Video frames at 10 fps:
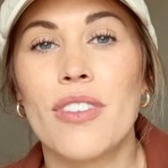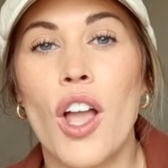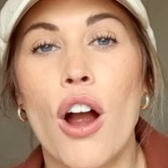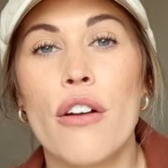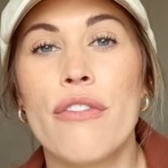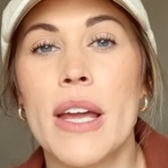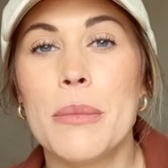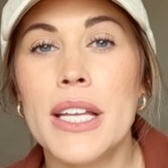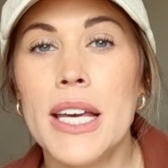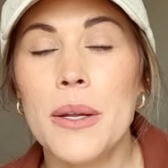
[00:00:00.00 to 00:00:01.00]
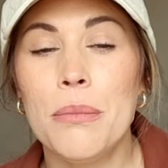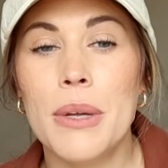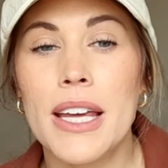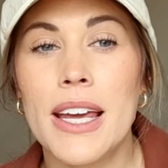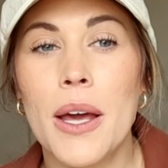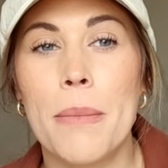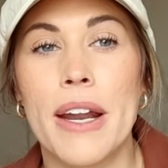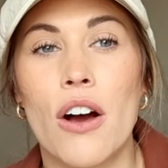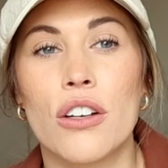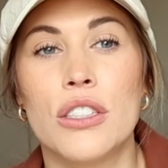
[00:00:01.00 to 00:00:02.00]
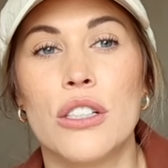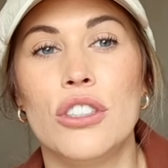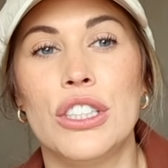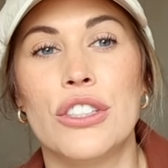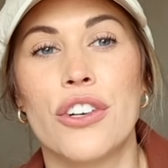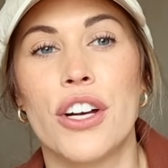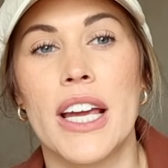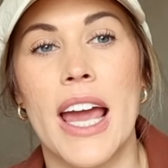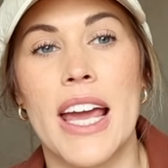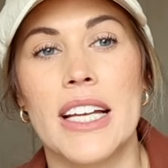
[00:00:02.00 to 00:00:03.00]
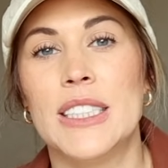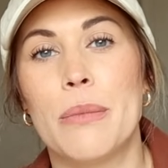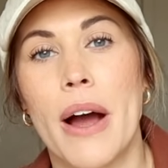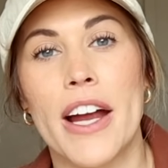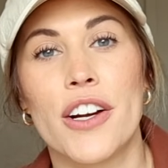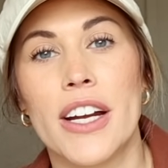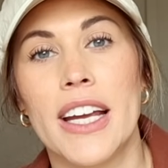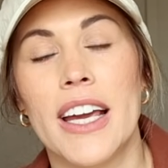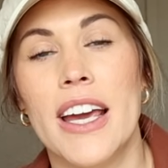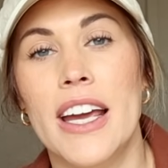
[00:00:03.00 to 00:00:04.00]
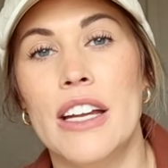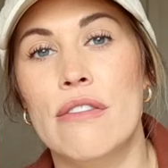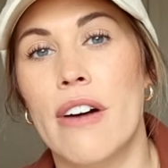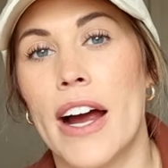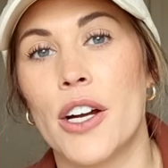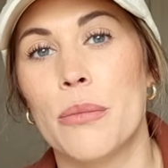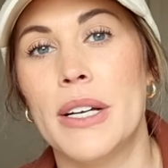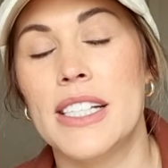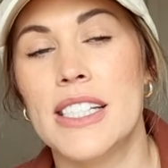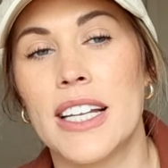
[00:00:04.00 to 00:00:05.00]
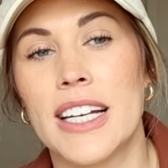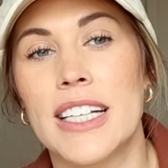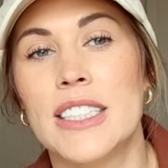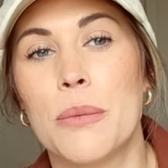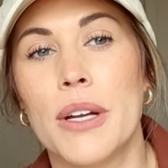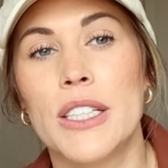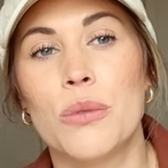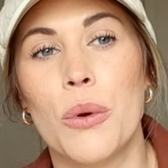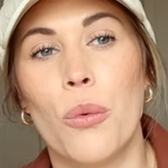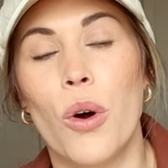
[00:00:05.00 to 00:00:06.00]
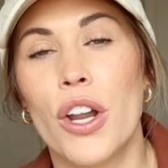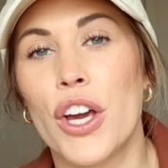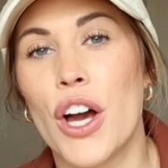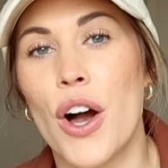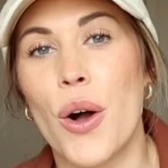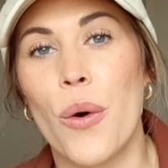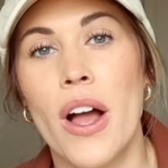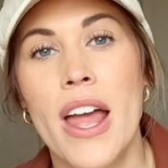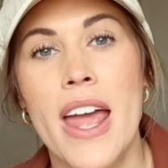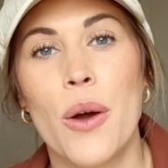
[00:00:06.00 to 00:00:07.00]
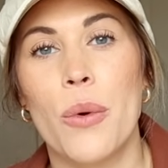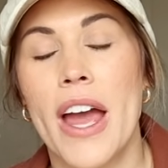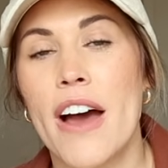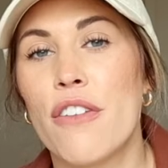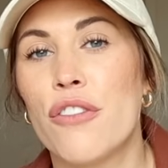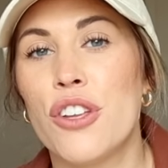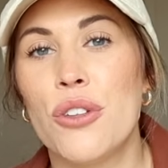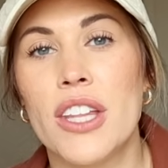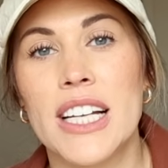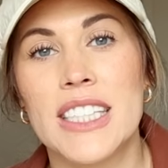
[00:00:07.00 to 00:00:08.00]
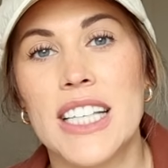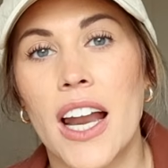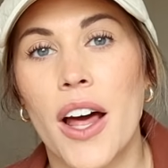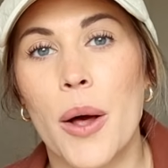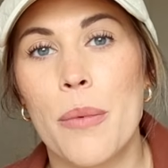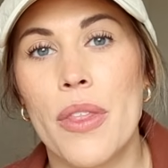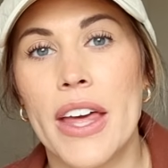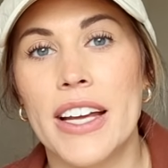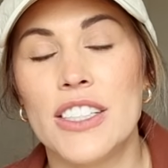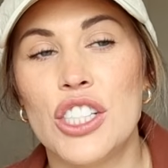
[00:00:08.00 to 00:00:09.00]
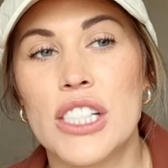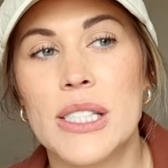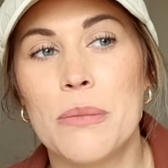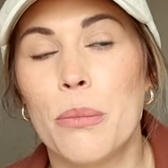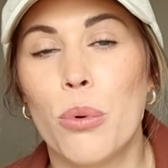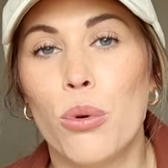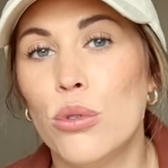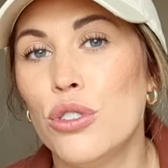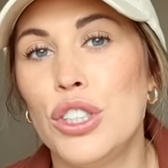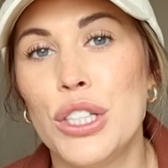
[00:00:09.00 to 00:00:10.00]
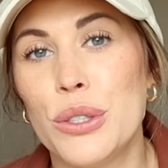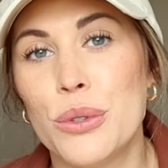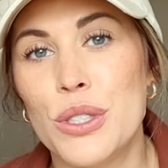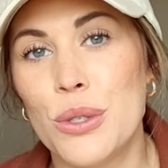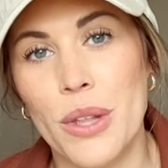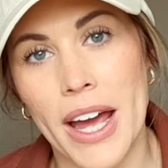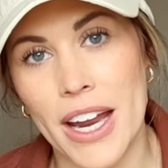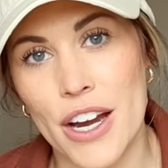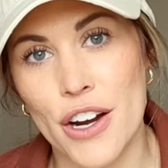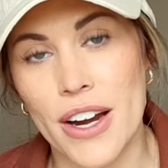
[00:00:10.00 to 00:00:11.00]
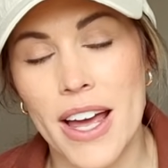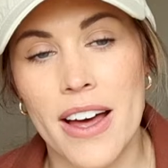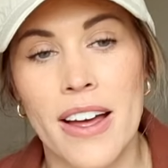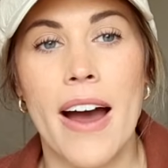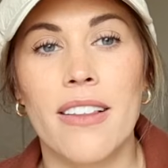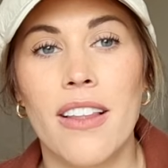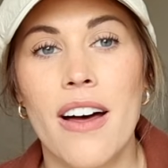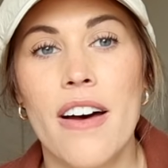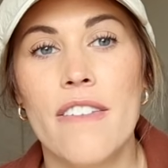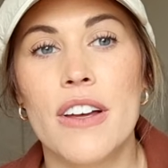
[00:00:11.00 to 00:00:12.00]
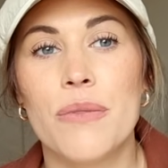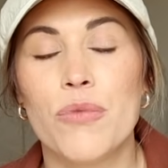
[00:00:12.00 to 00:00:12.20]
our family can be, but it also just creates an inspiring environment. Like, it's a place we want to go. We have a few things set up that just pulls you to that area. I love